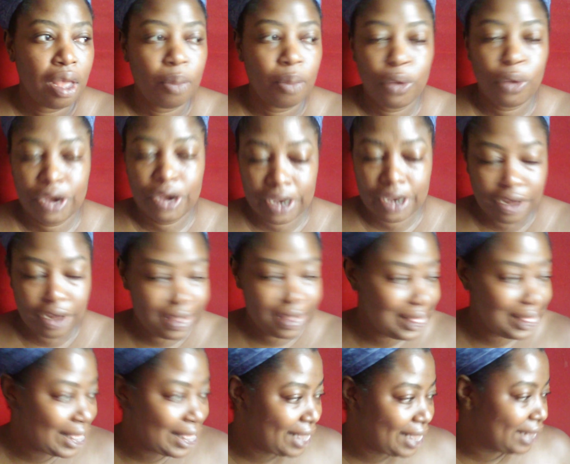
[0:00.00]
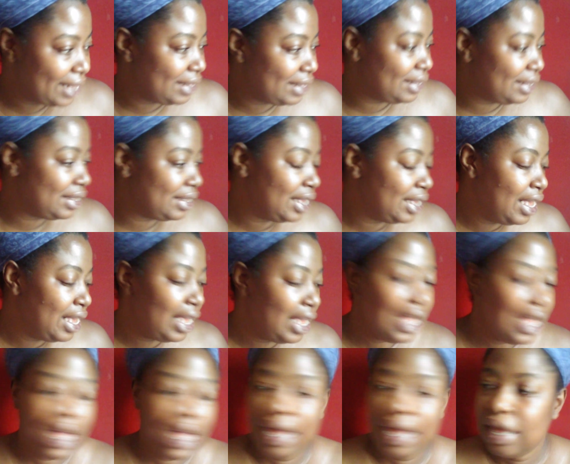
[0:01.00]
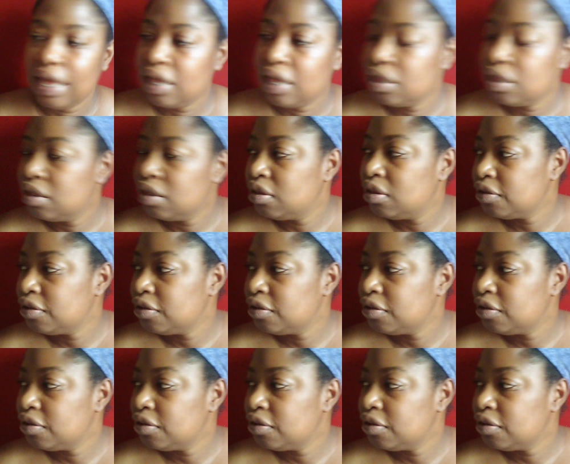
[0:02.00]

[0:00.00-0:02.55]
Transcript: working on that, and